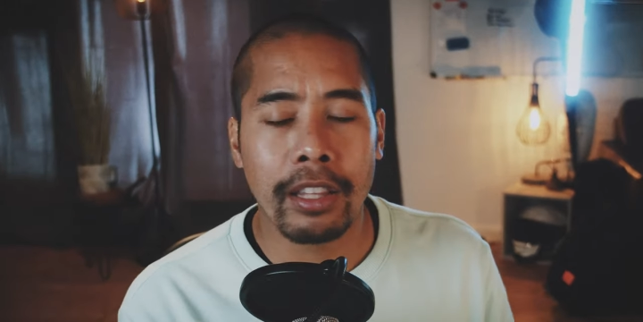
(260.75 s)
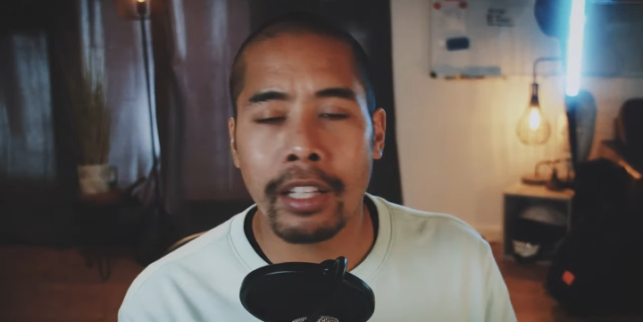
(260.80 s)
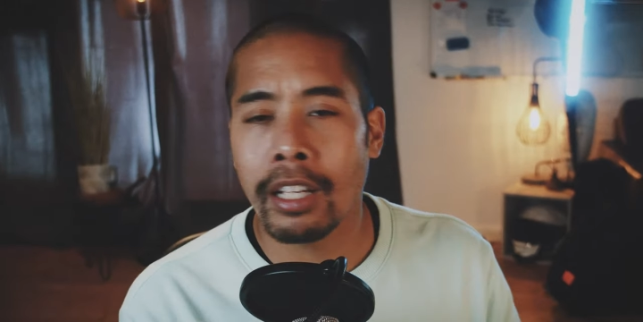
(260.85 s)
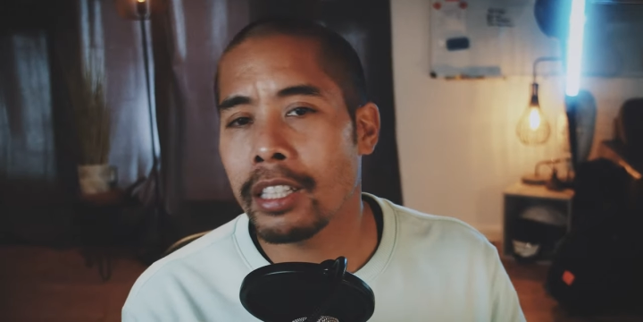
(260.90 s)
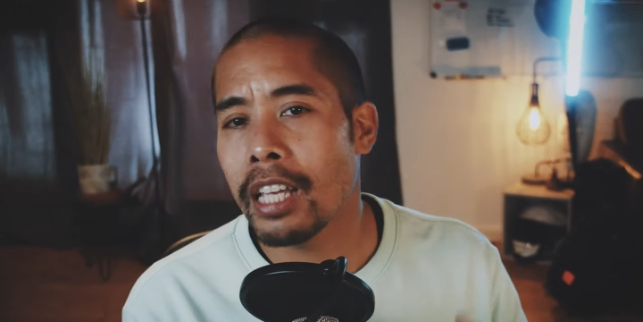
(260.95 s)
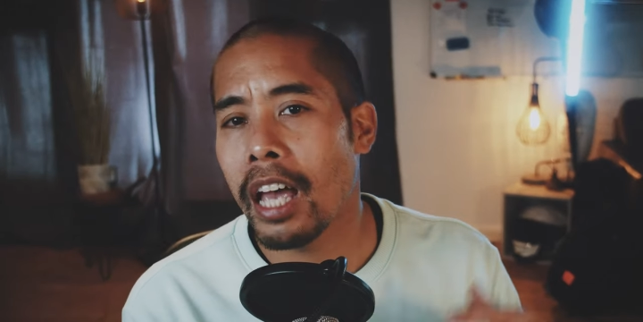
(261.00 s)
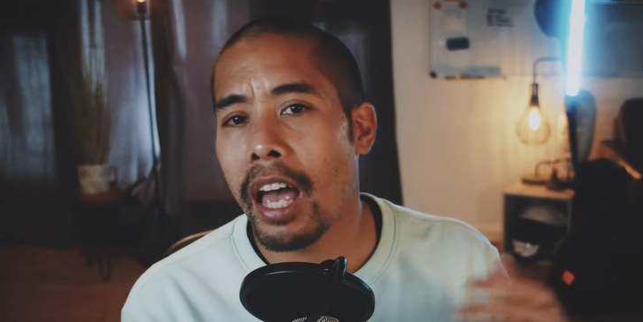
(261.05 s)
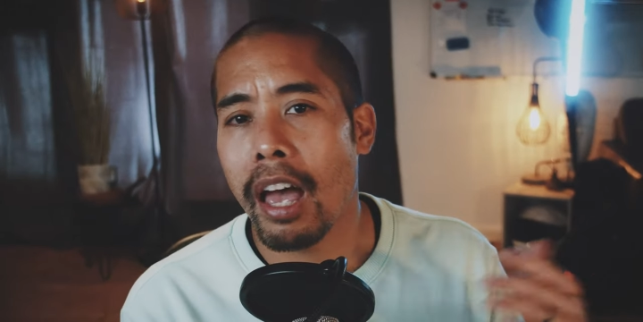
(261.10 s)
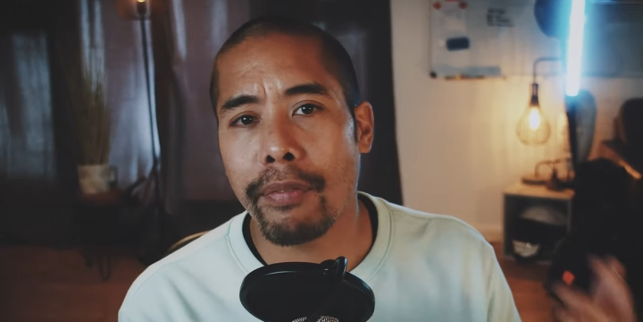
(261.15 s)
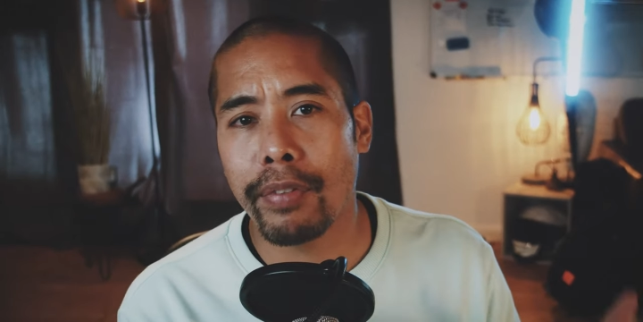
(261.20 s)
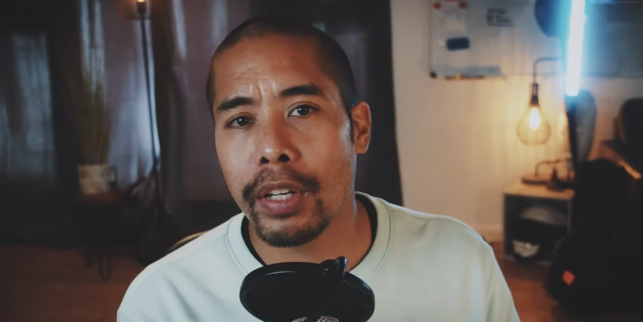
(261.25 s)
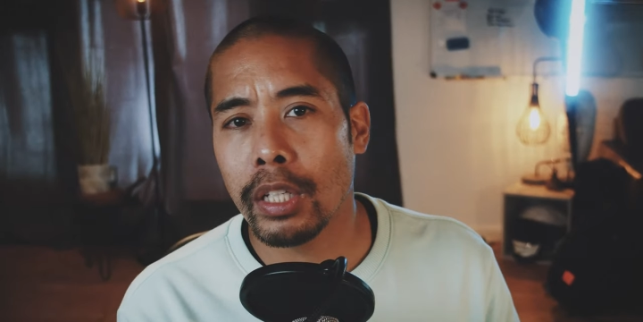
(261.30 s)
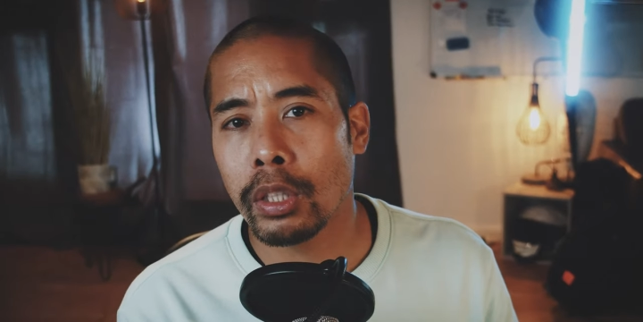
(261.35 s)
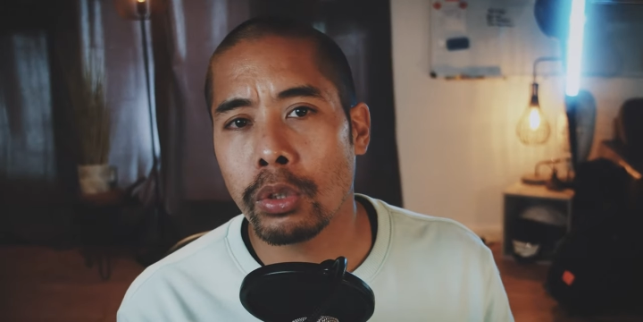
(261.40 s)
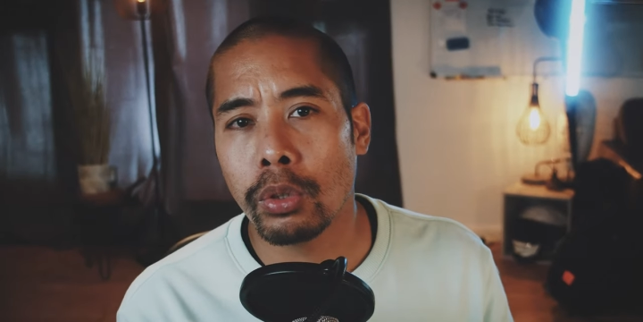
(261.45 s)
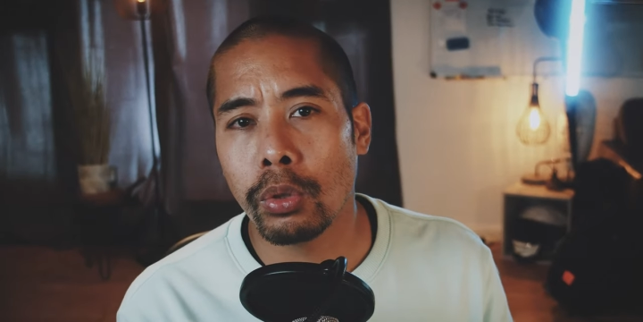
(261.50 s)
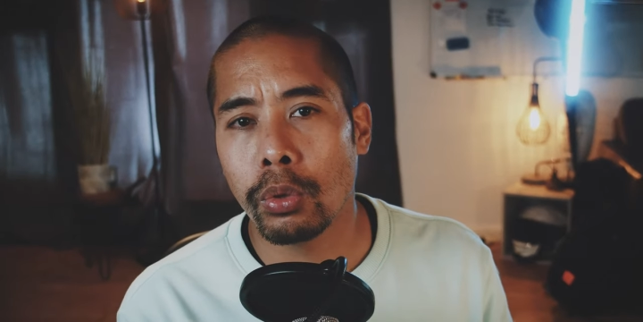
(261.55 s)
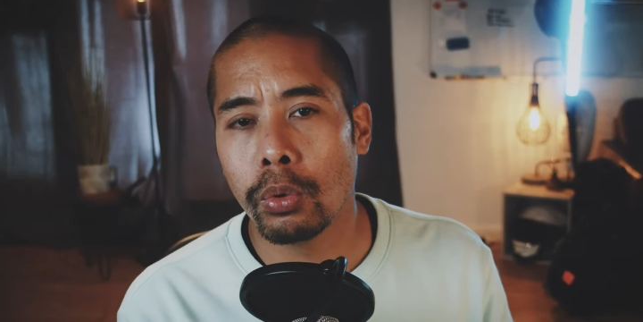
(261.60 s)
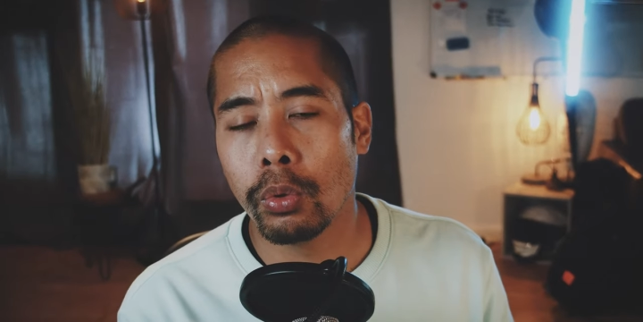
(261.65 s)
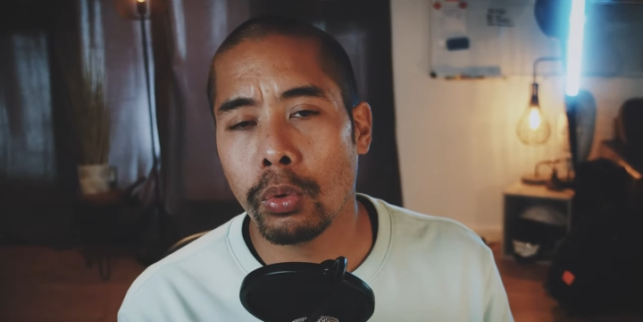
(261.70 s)
and not having
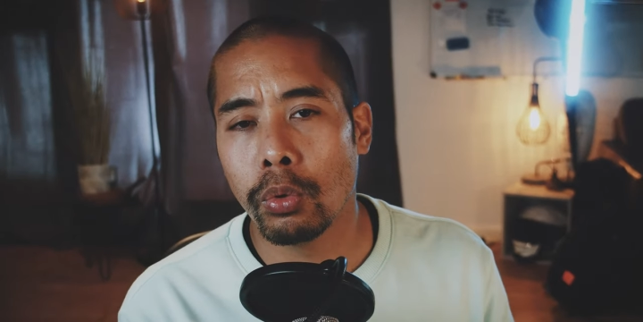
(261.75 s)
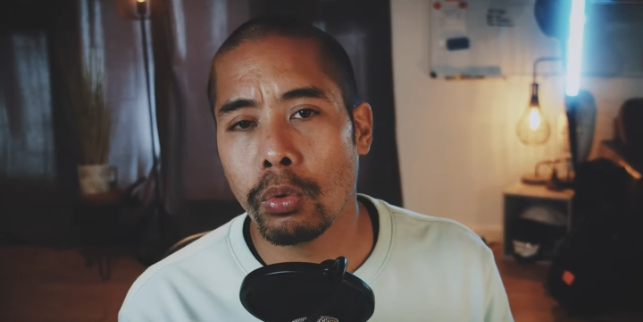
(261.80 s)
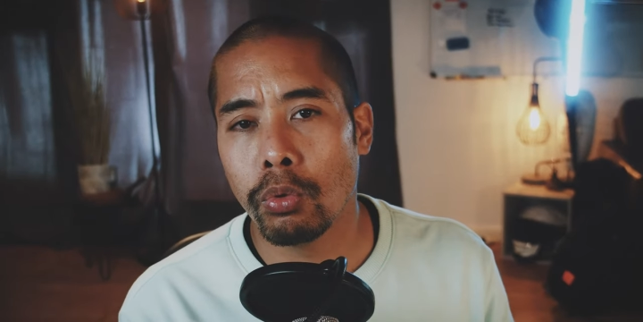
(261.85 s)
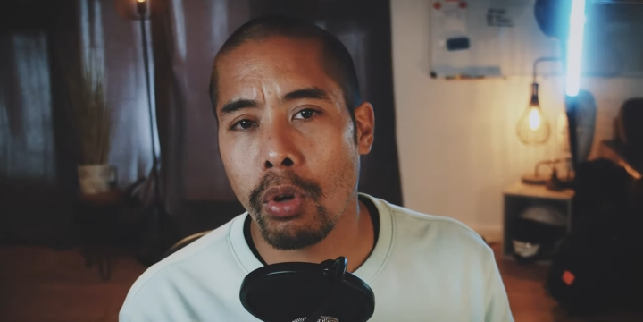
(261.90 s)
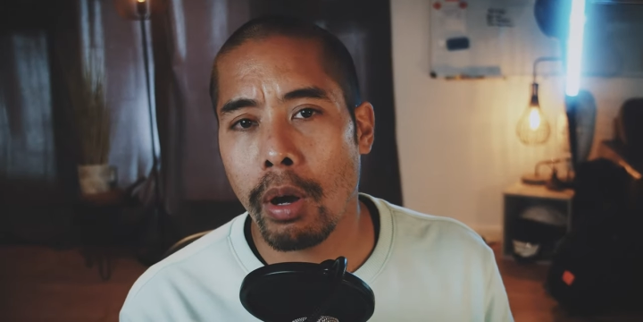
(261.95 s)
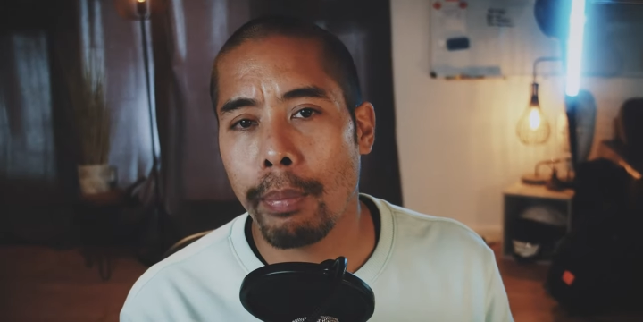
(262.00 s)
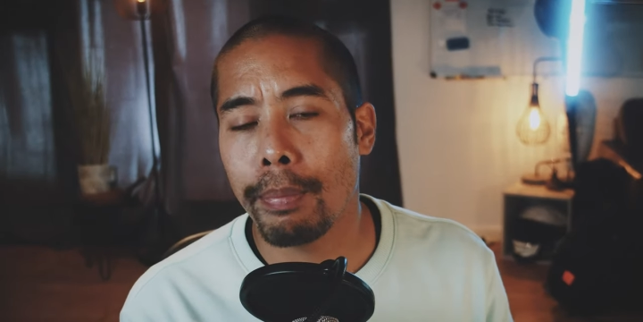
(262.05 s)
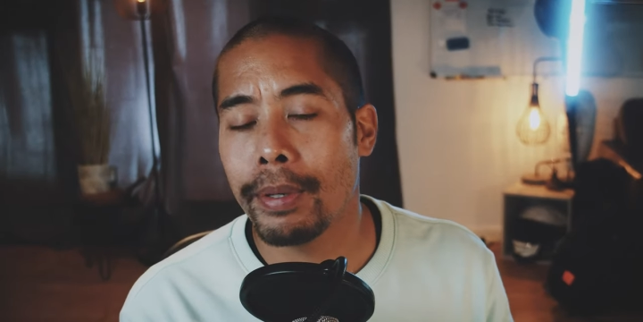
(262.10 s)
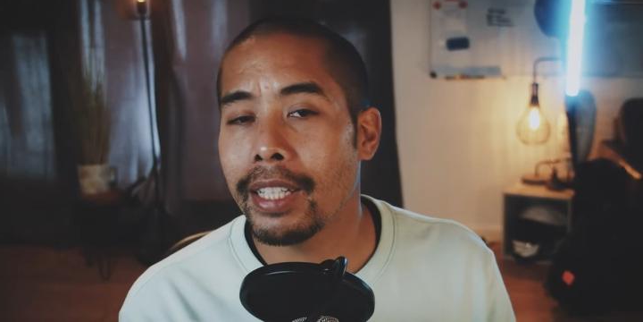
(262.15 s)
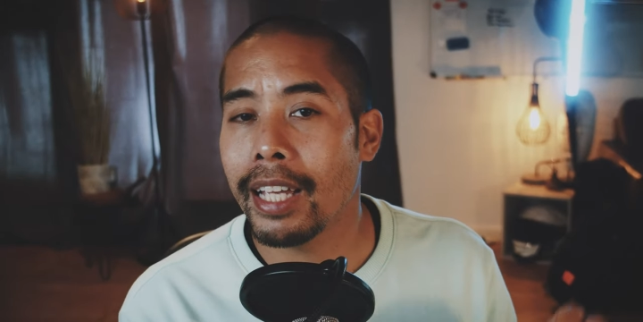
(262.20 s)
to drop